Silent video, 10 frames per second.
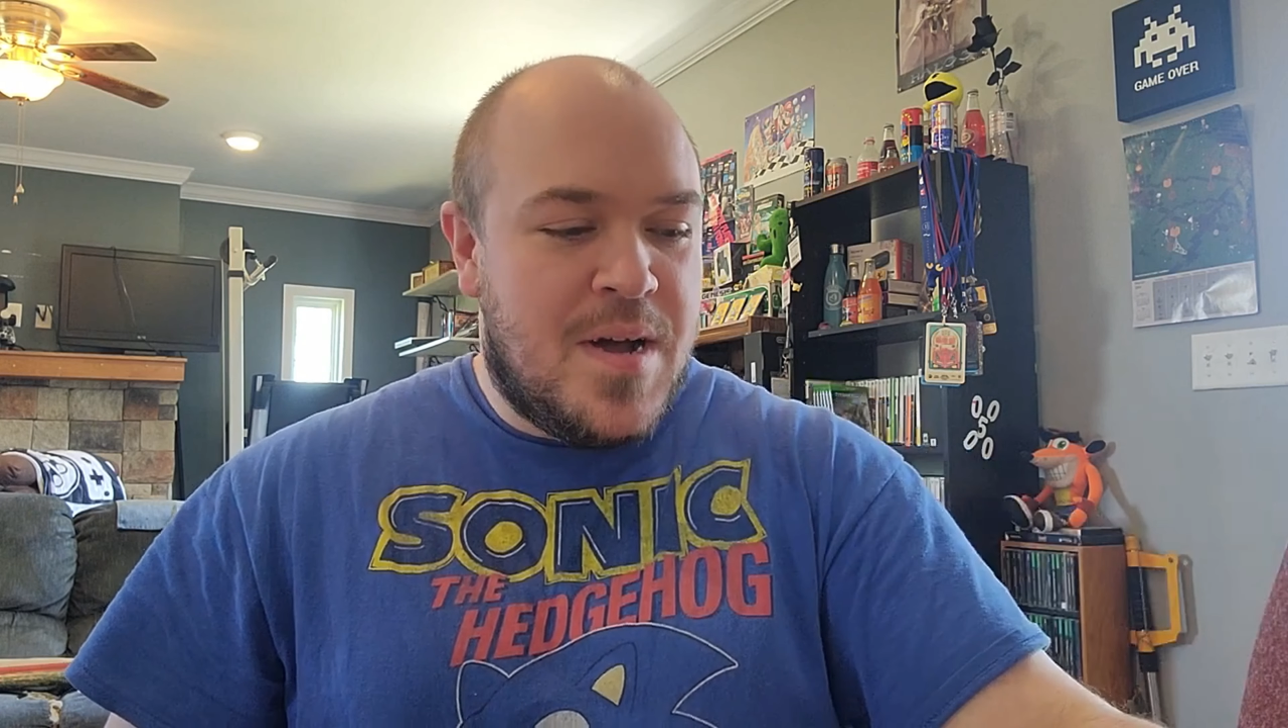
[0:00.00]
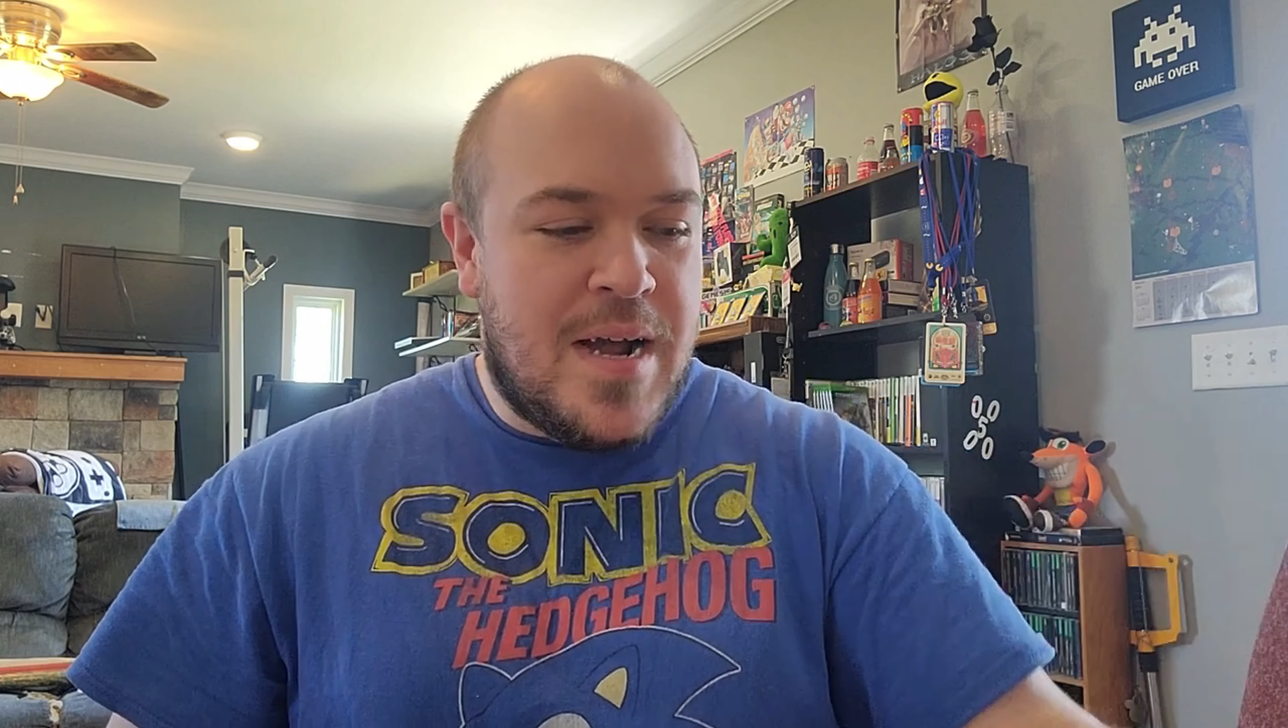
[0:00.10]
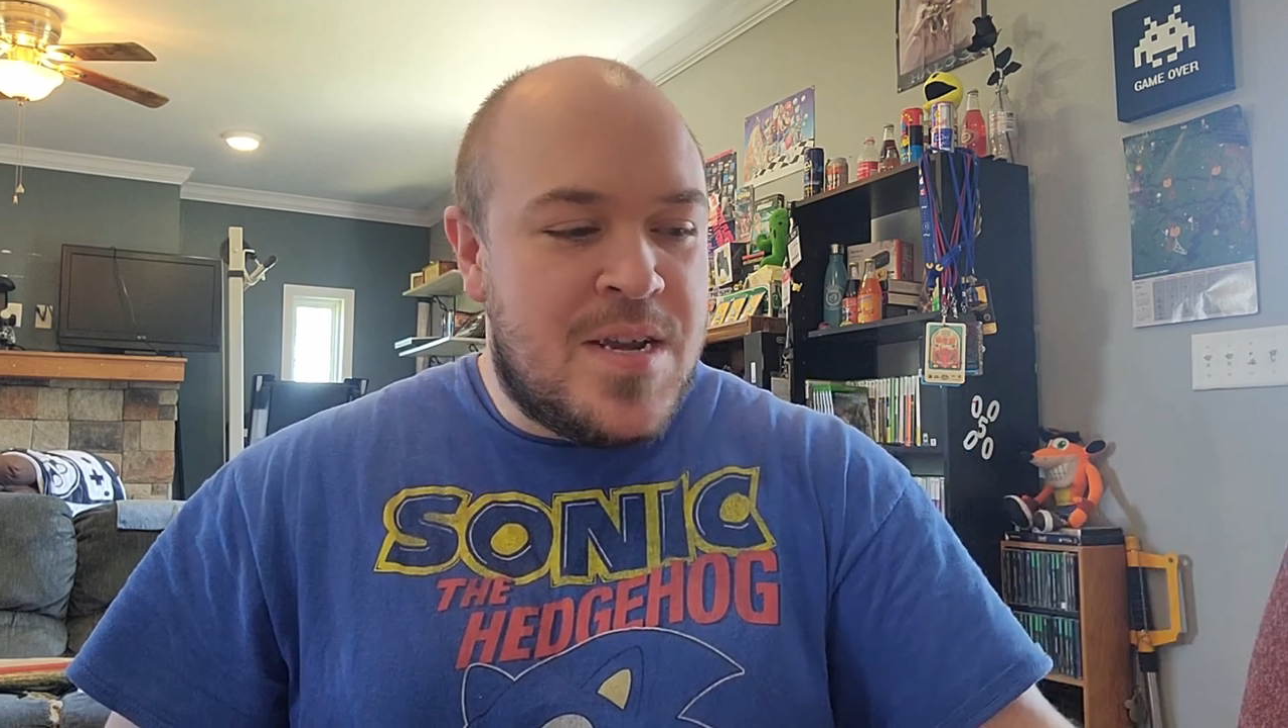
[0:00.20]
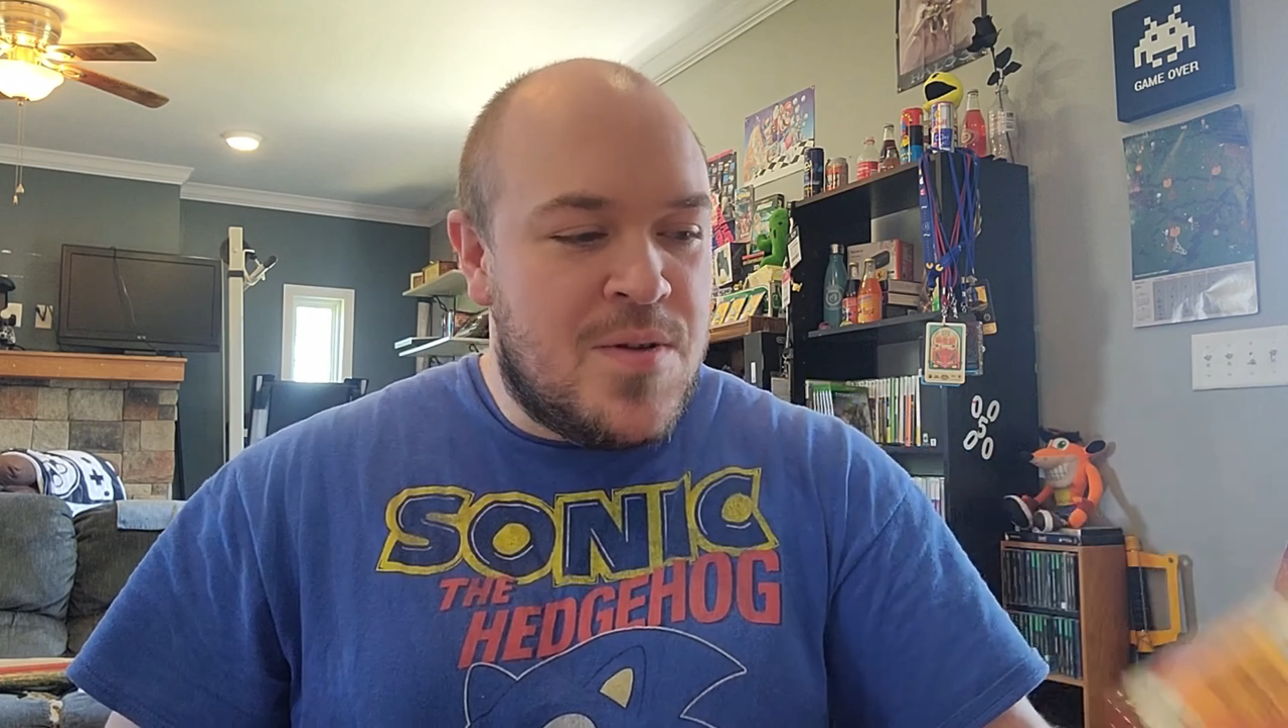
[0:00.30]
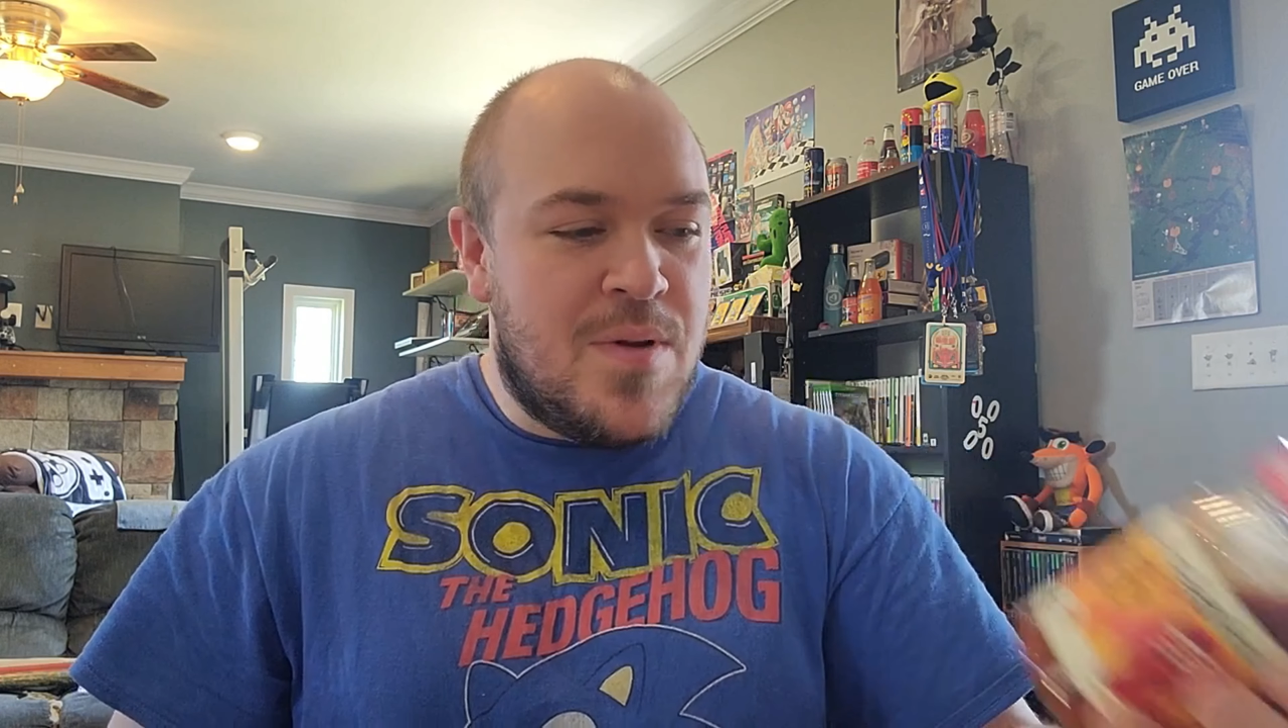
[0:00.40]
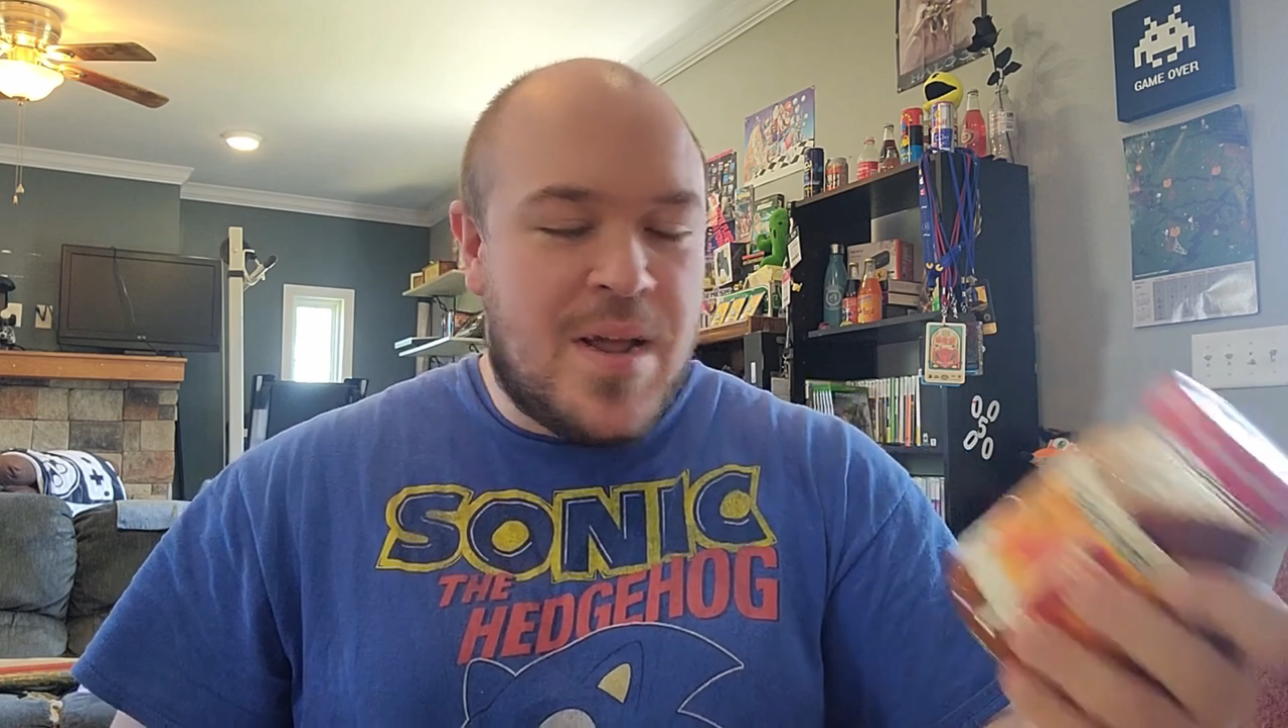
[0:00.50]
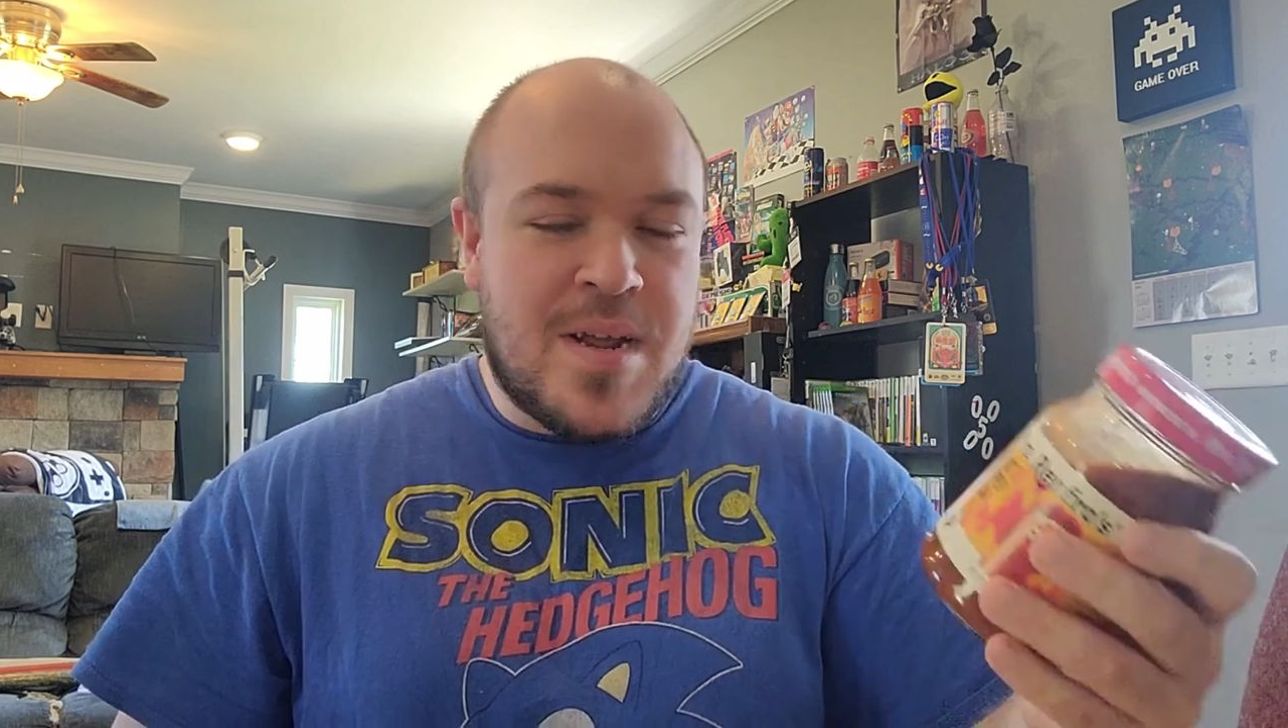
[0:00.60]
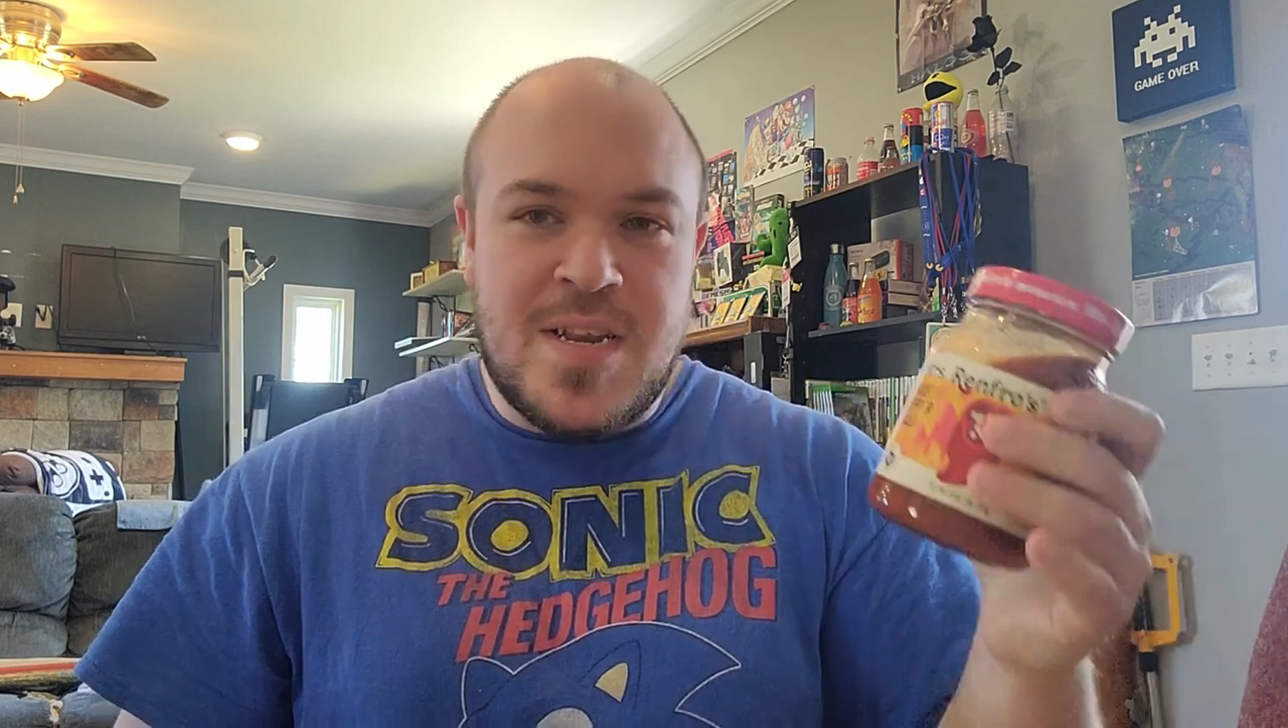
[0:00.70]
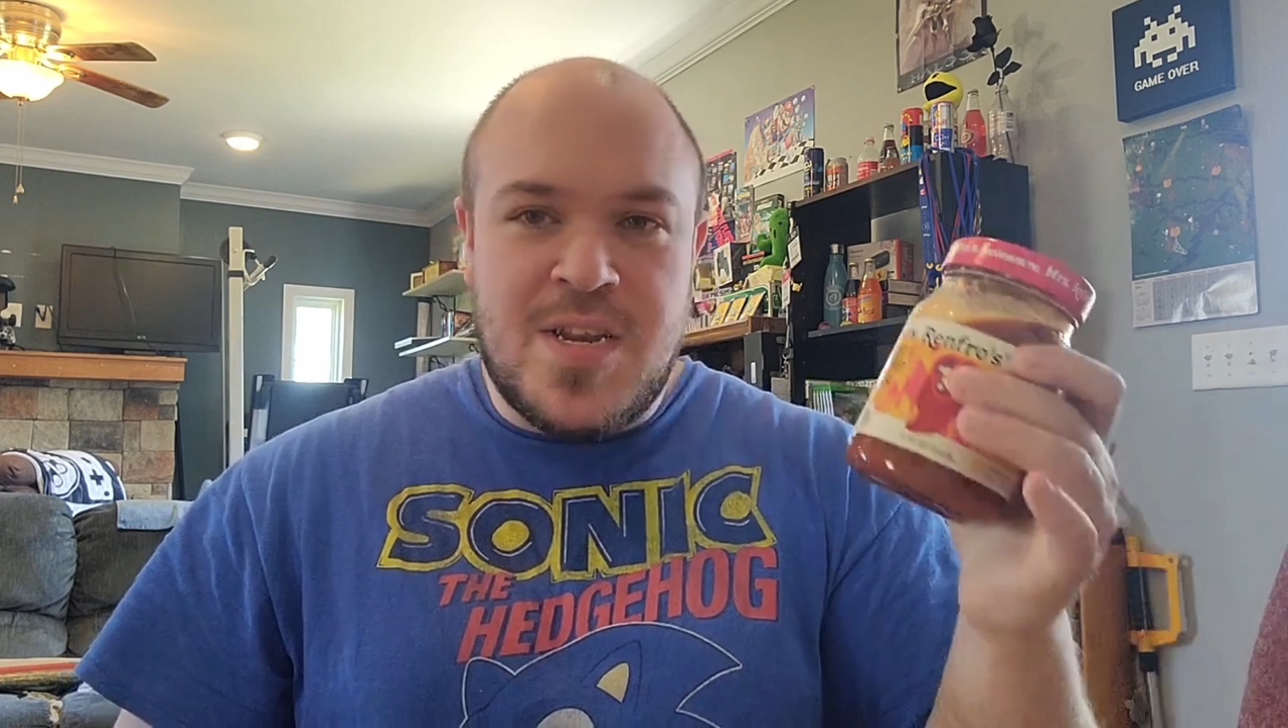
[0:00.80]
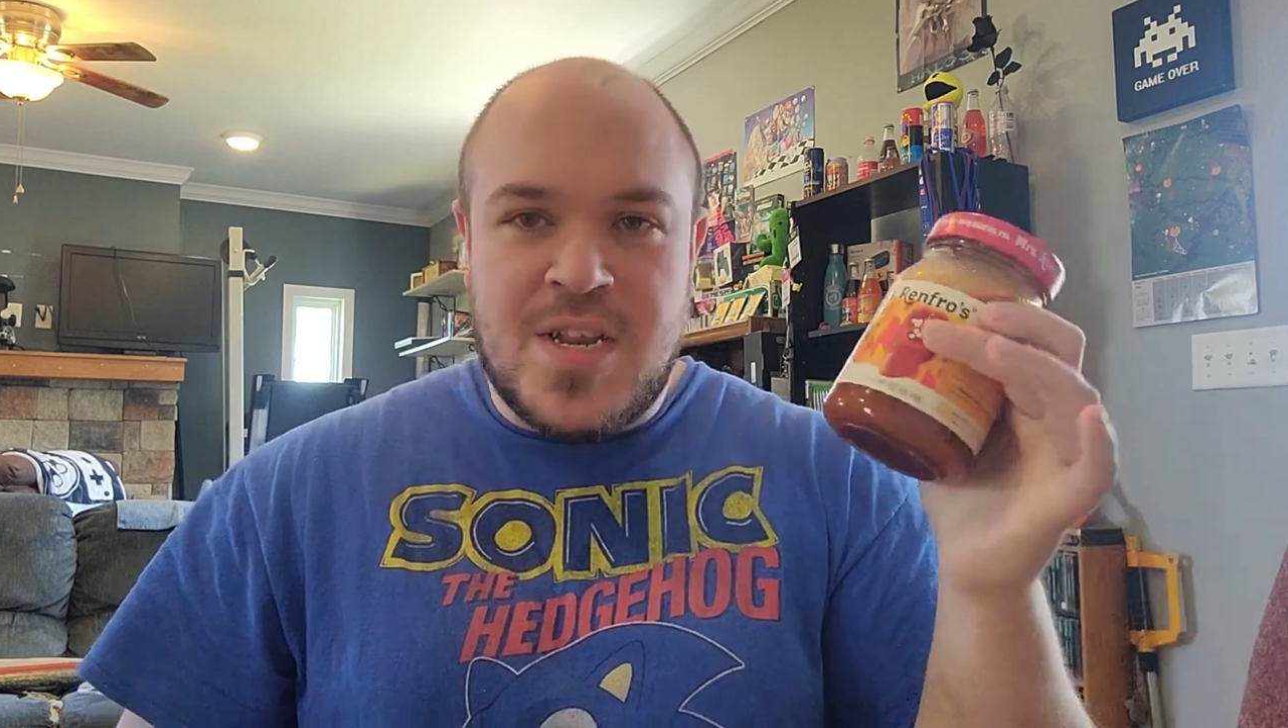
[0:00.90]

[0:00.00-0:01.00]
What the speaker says: I do like to